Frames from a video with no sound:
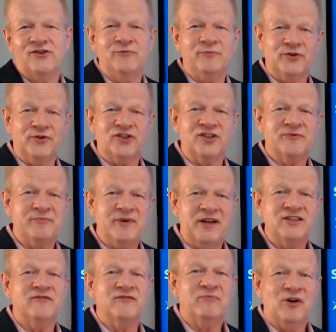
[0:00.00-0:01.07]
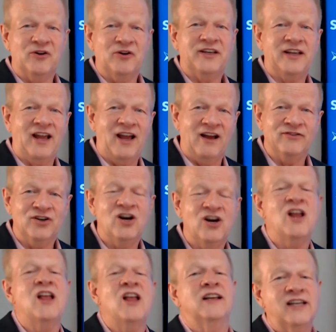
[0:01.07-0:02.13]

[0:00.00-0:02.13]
the most expensive parking ever,